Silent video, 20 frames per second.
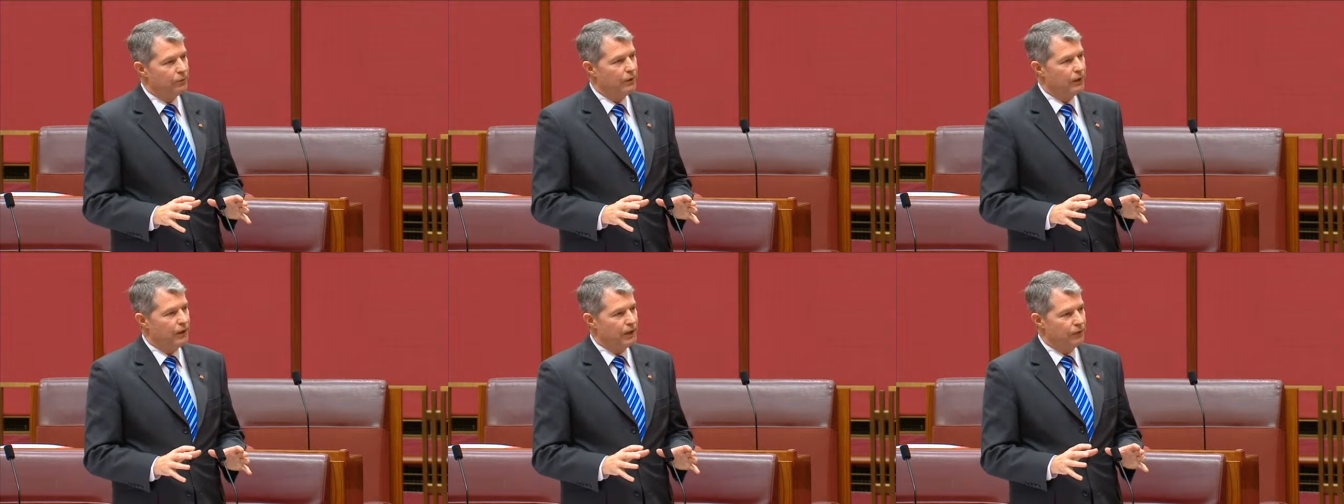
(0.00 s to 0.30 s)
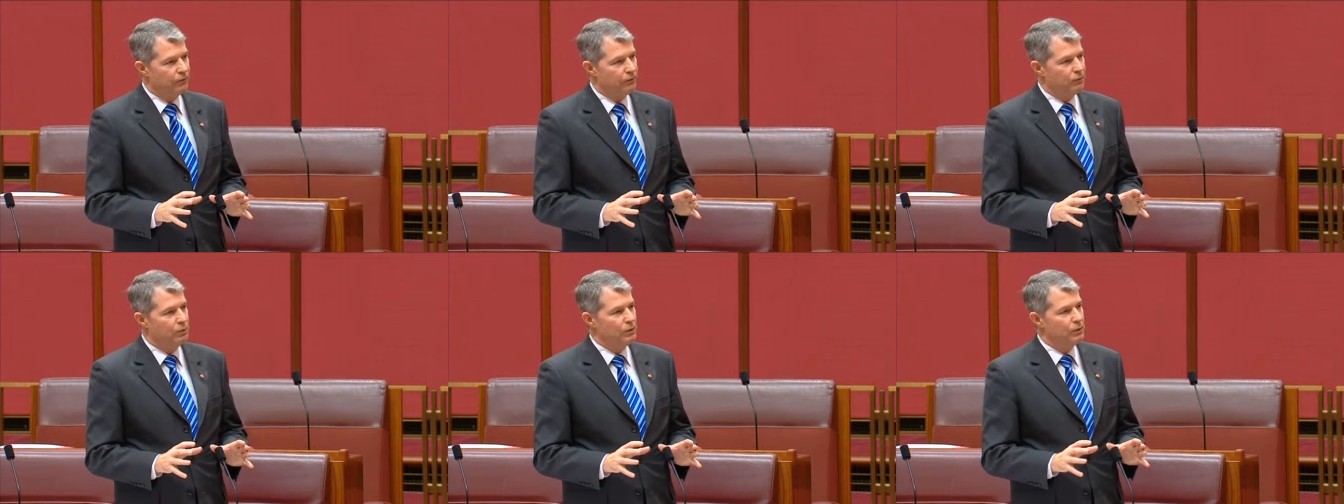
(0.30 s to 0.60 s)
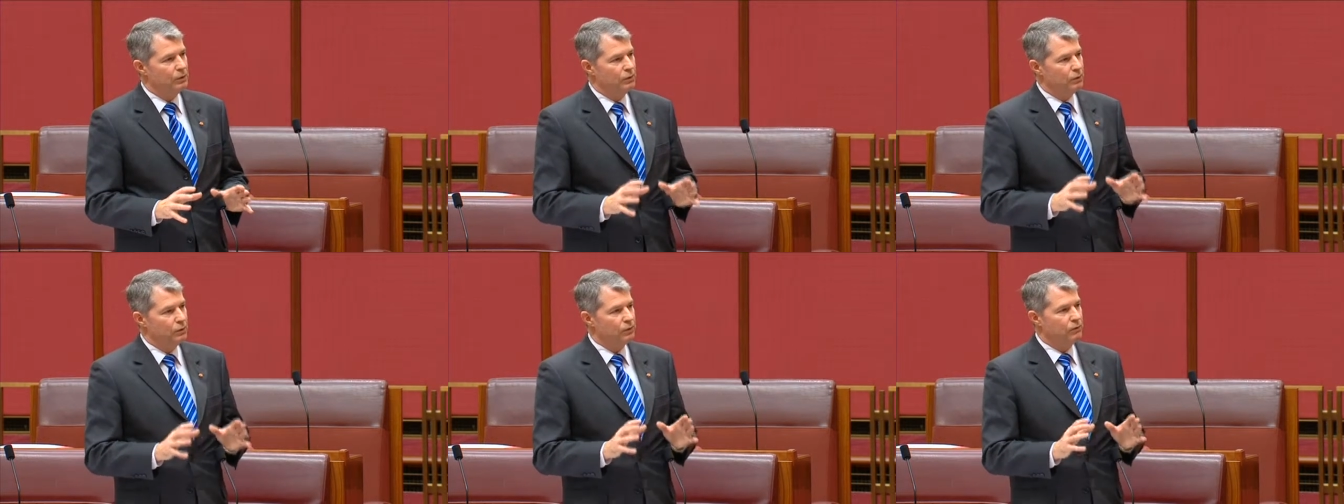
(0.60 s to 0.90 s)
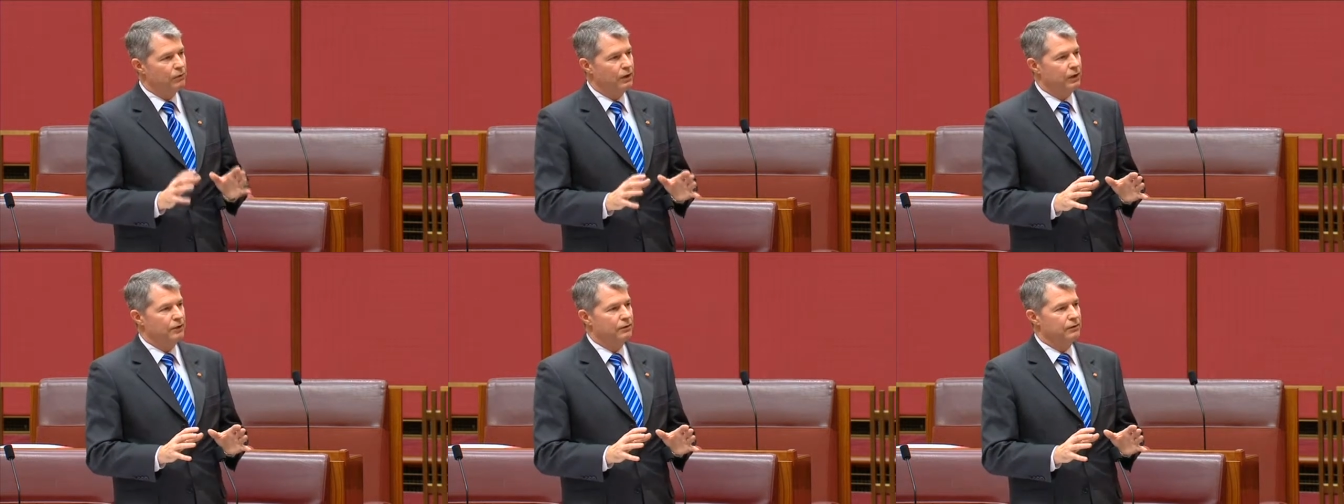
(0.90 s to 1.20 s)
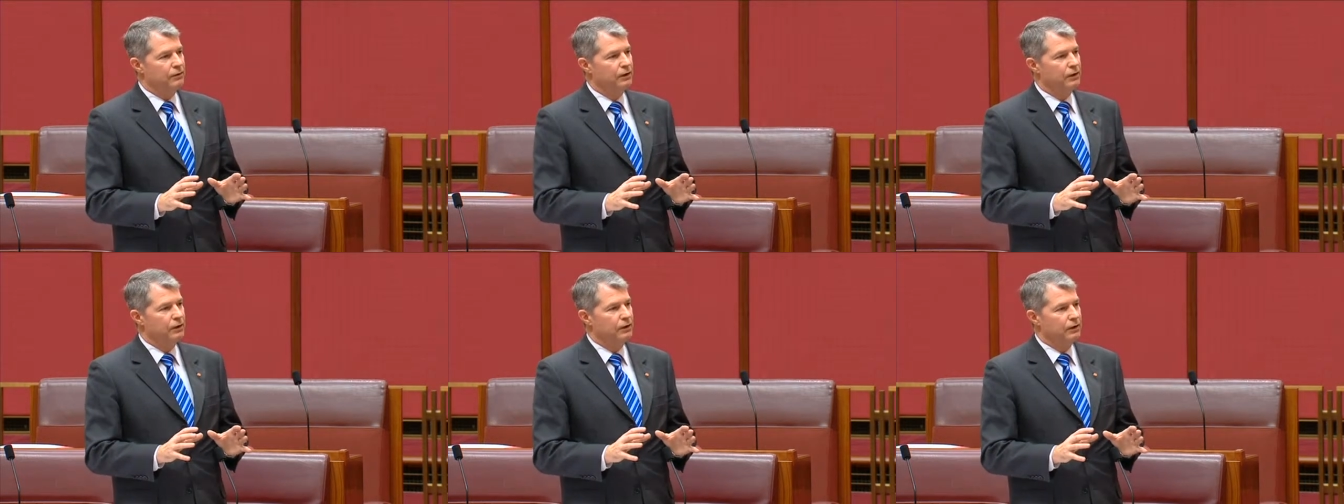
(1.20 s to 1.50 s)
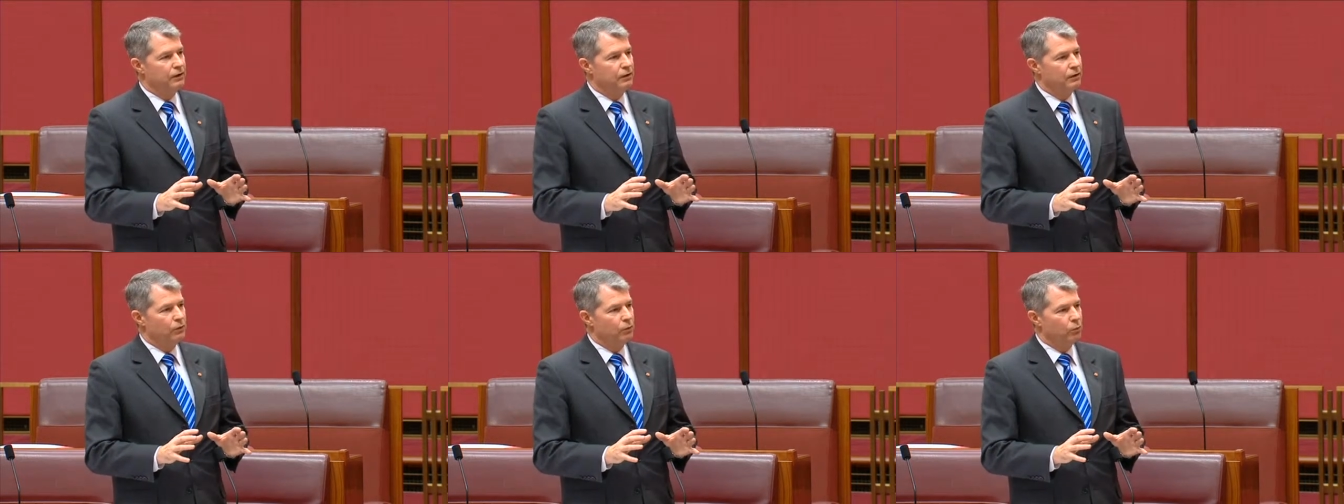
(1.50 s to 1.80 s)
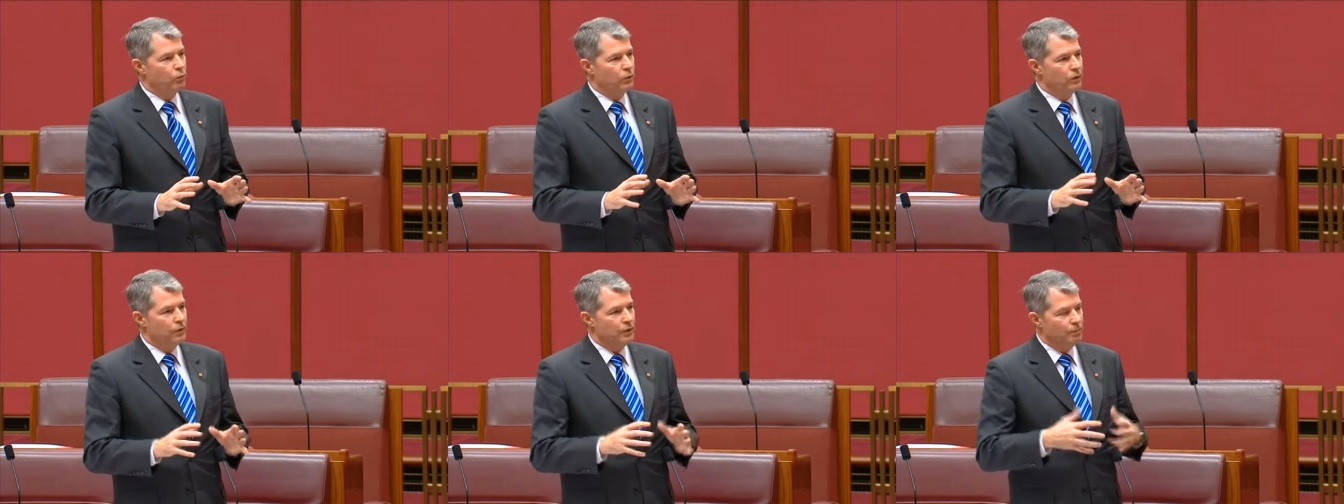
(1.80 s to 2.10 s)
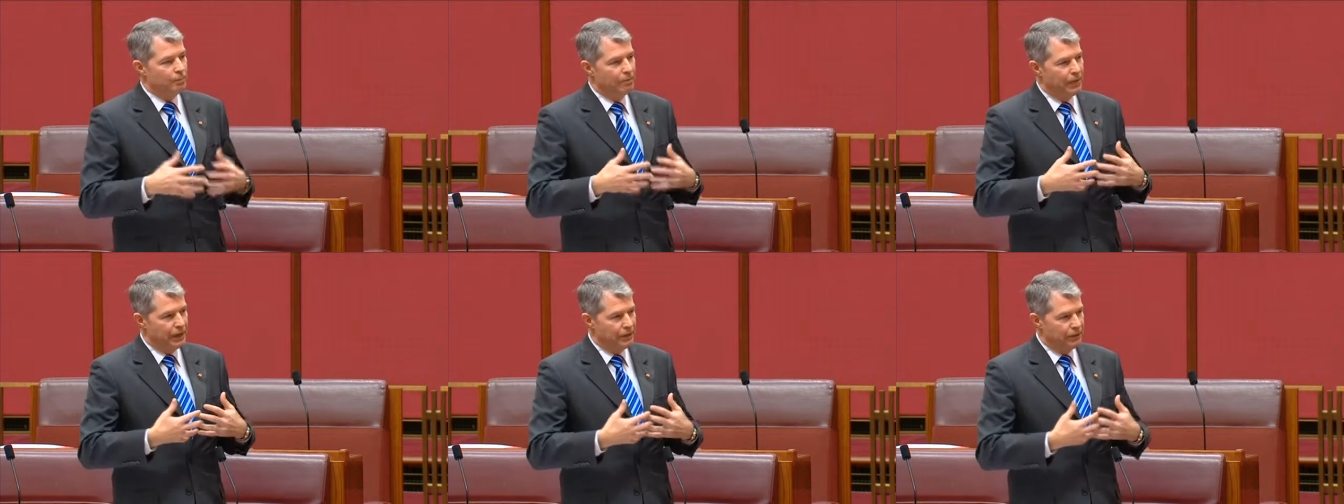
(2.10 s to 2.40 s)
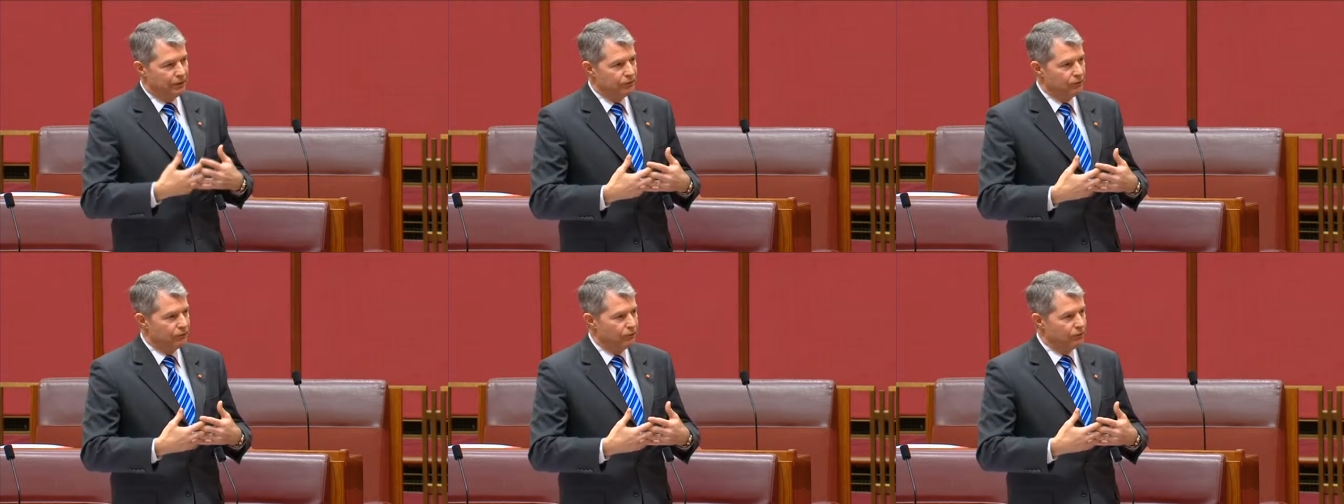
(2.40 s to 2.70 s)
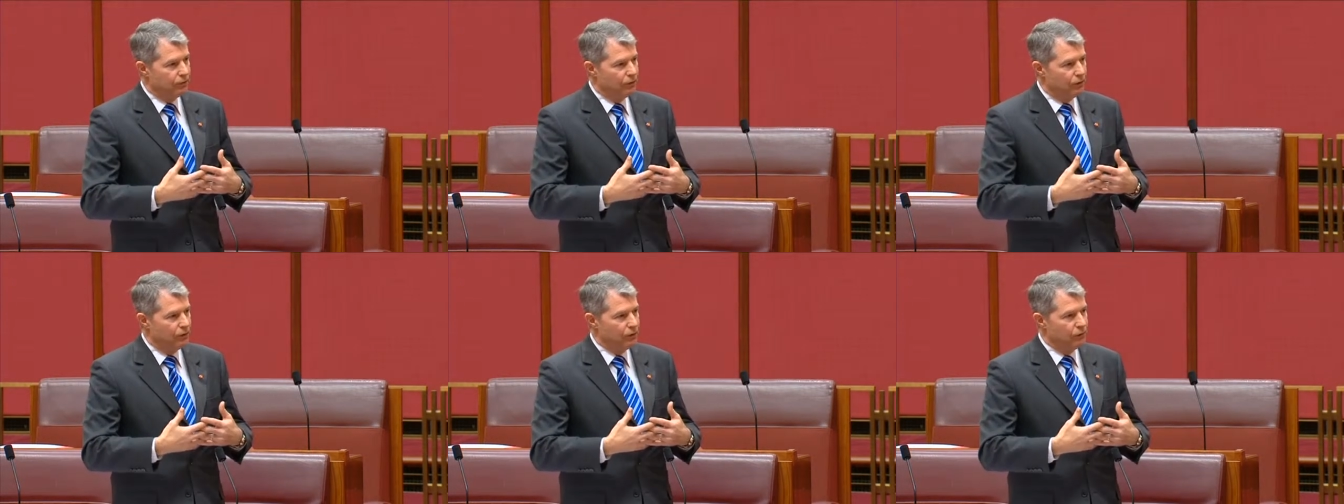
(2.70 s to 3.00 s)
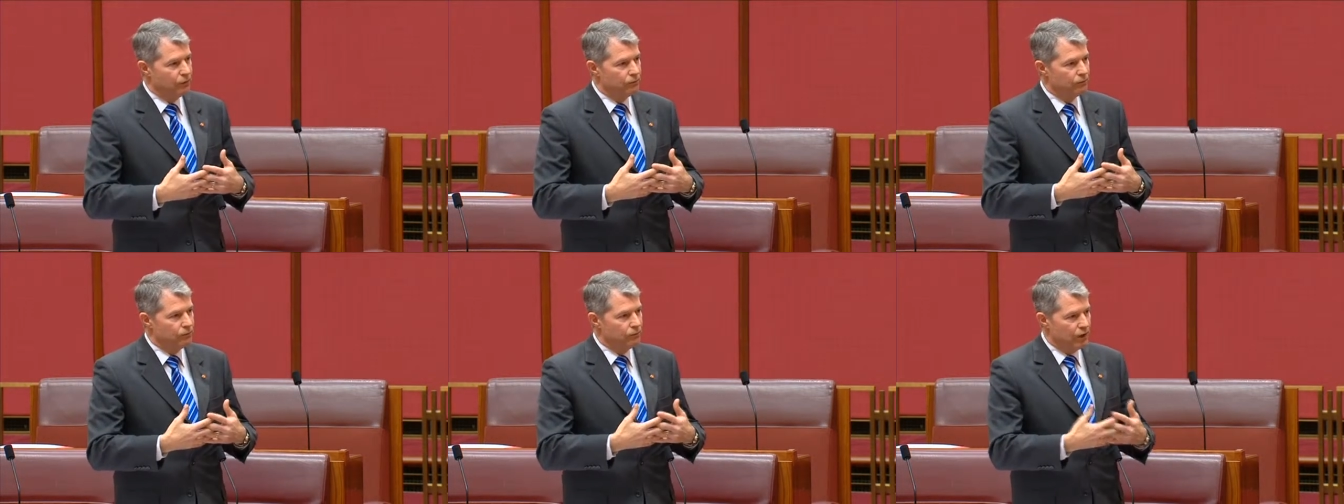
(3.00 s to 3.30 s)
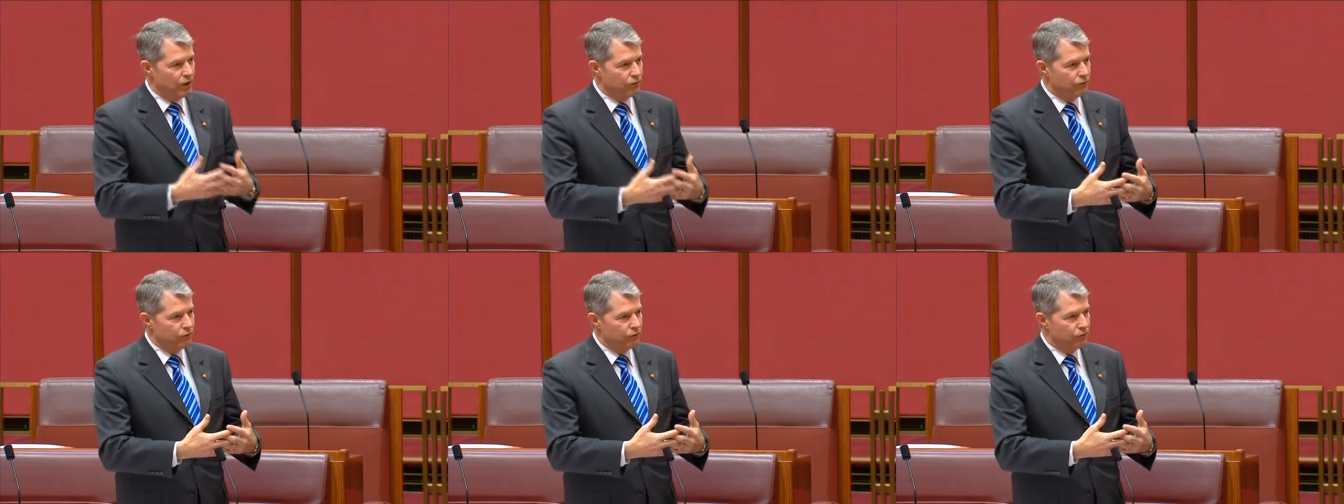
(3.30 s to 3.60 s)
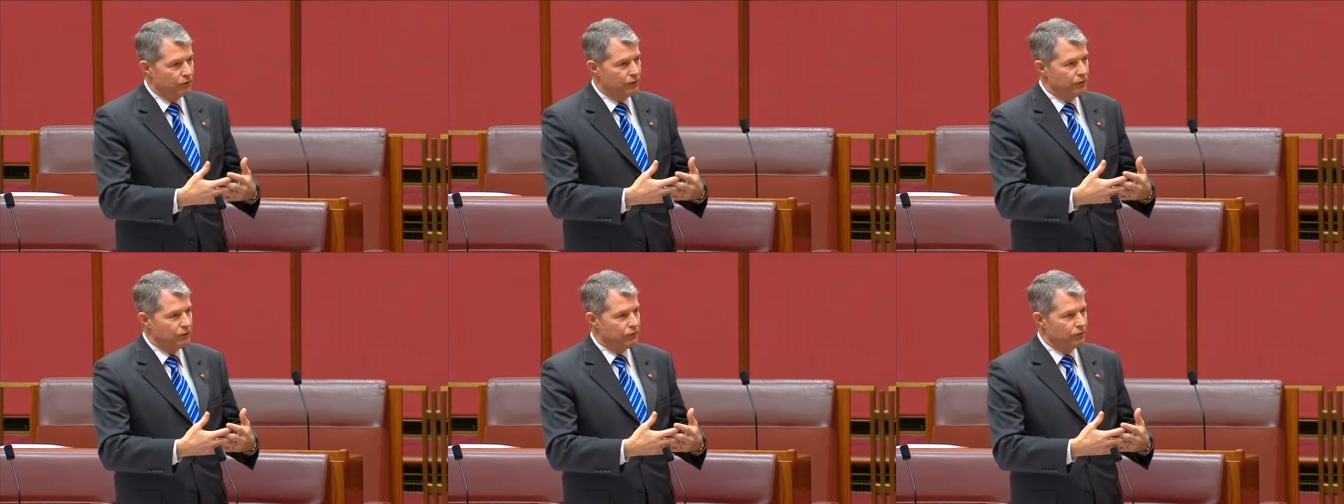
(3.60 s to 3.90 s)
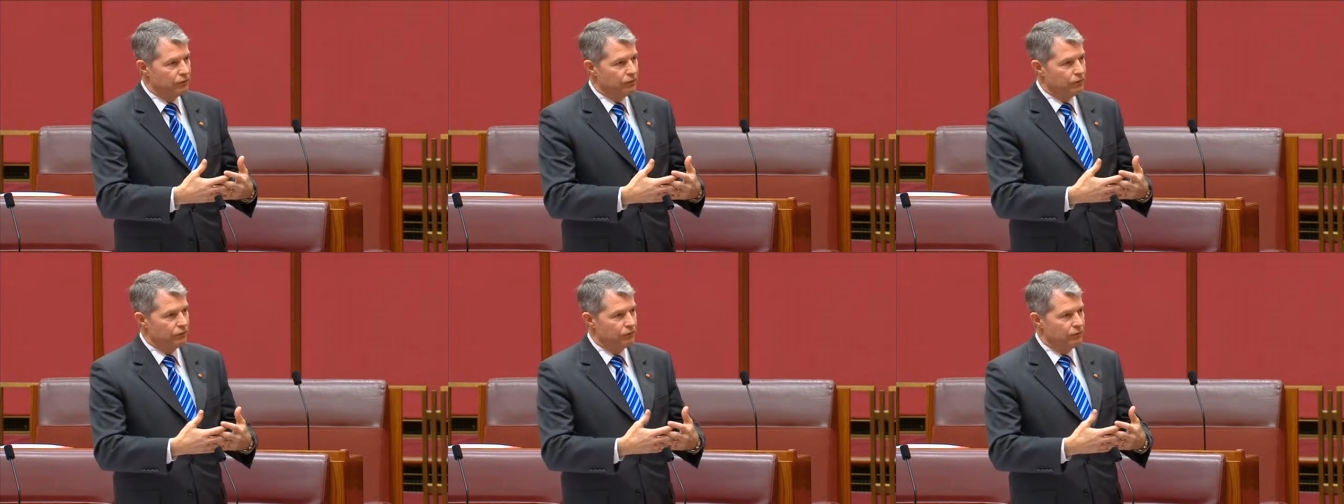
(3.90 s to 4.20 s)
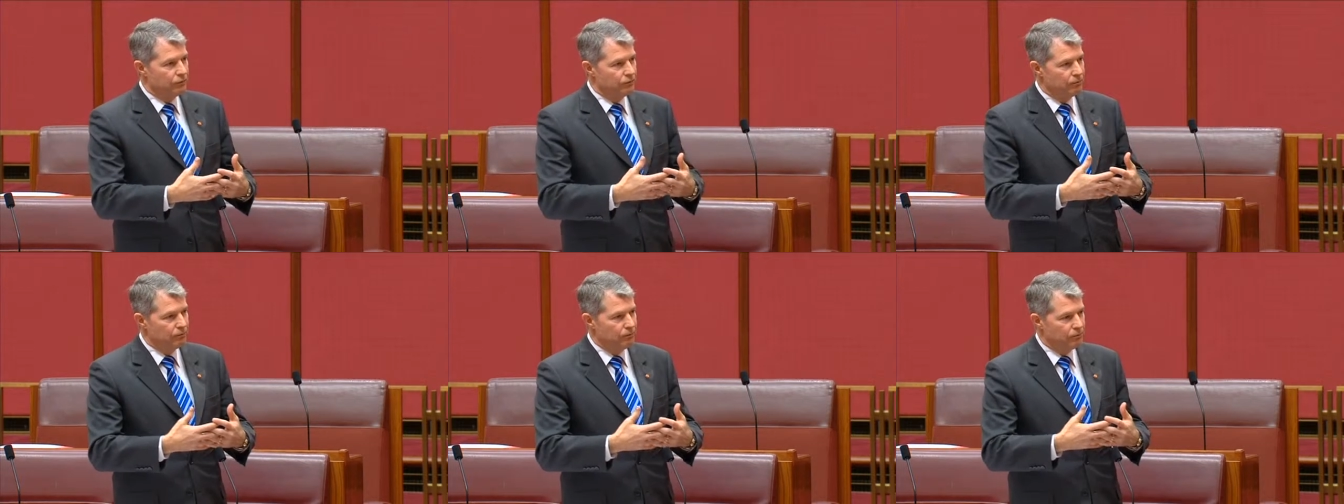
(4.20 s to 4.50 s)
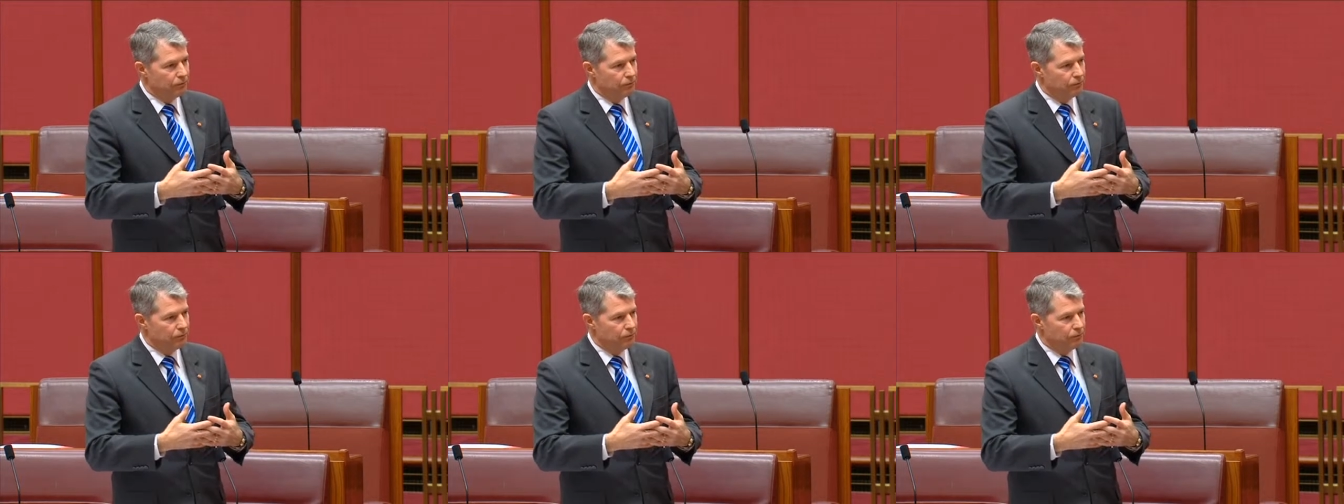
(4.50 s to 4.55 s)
They have to be looked at with the balance of national interest,